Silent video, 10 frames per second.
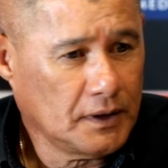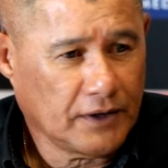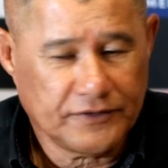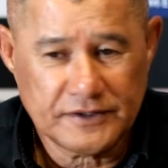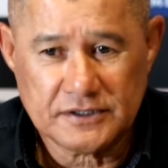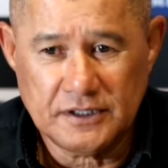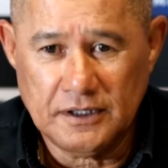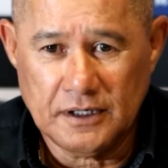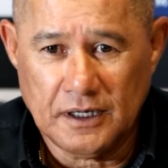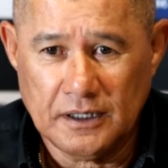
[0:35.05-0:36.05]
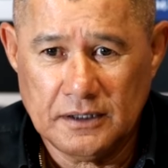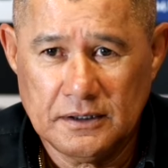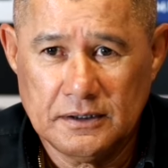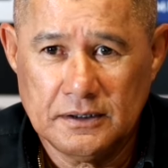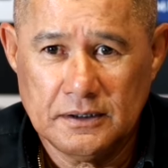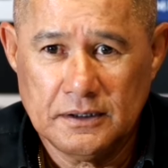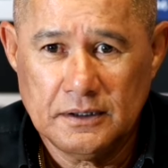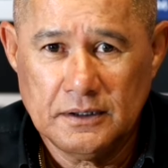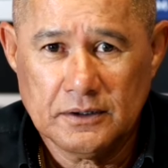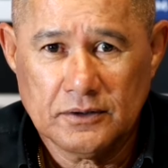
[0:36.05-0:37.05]
Yeah, firstly, good
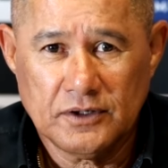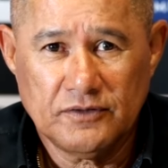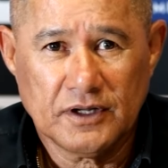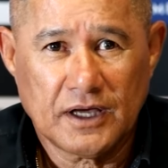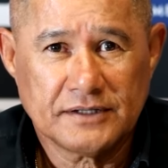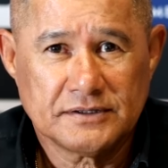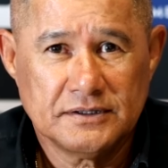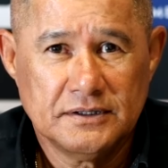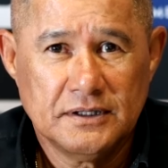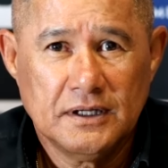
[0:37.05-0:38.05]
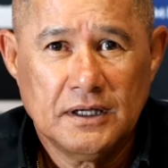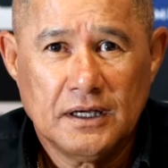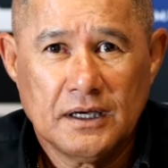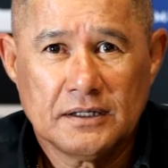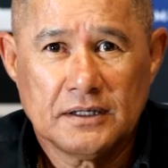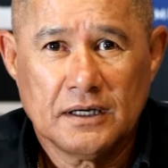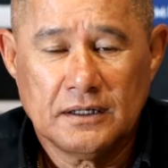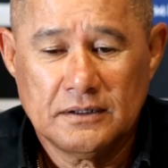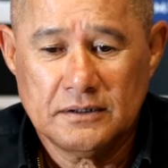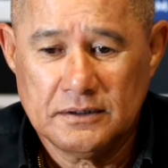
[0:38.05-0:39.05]
evening, guys. And
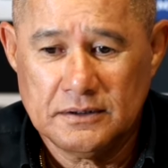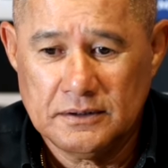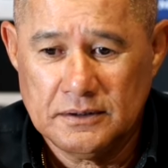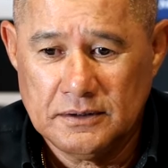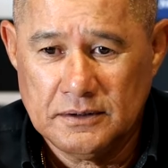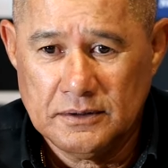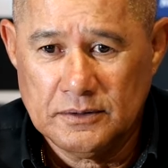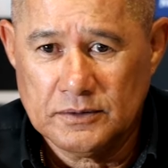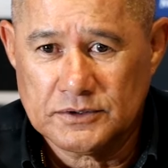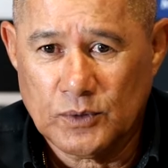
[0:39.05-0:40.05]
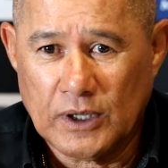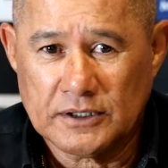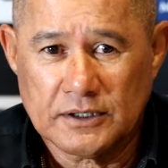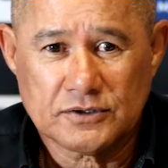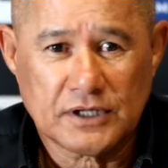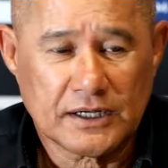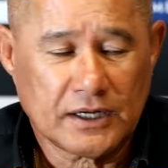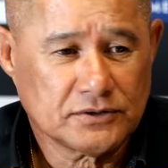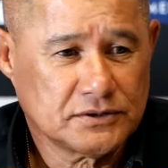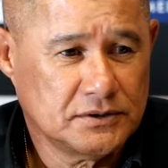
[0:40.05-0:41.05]
so well done to
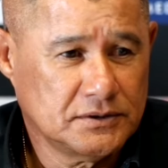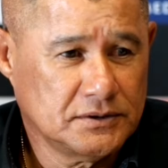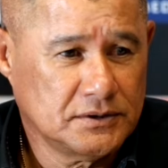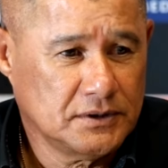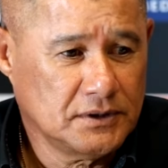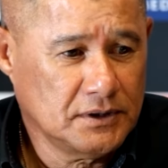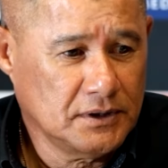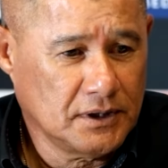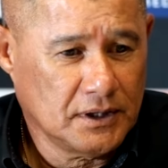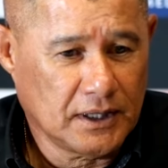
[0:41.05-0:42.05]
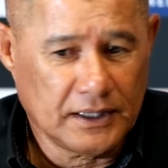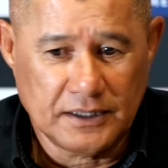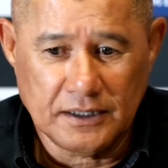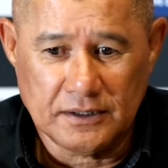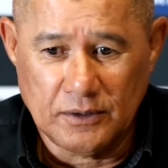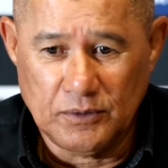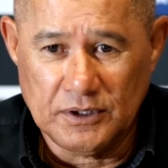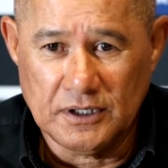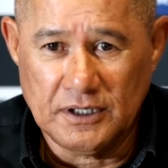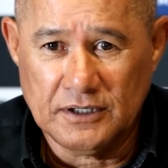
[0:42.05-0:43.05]
Sundowns. I think they
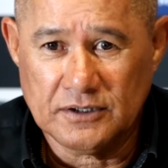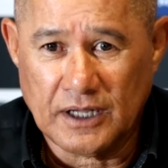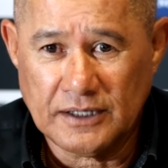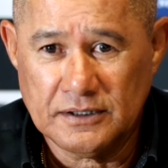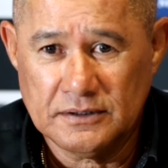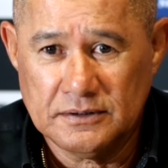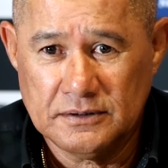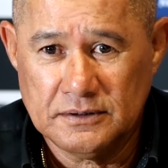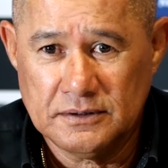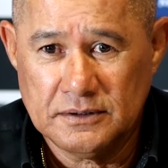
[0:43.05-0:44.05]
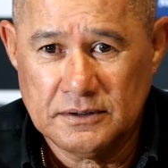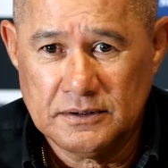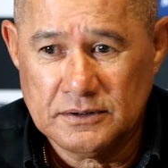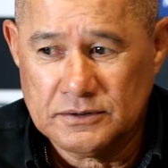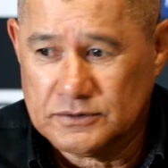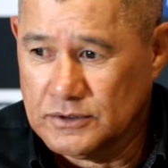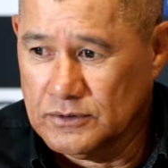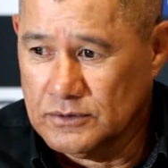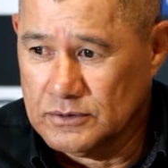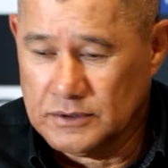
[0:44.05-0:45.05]
win the league tonight.
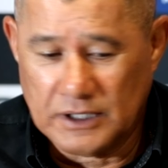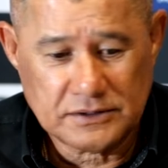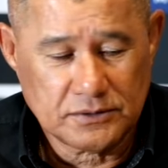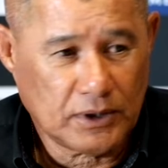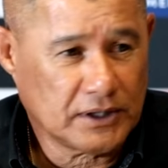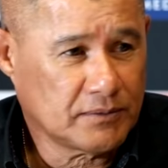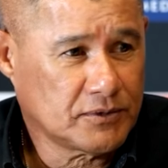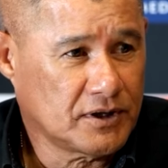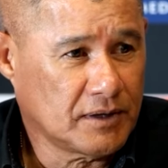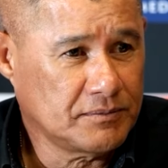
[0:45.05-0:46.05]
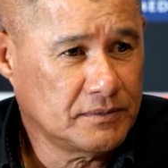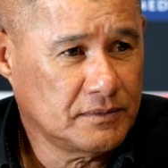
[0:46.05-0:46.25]
So, yes, well done to them.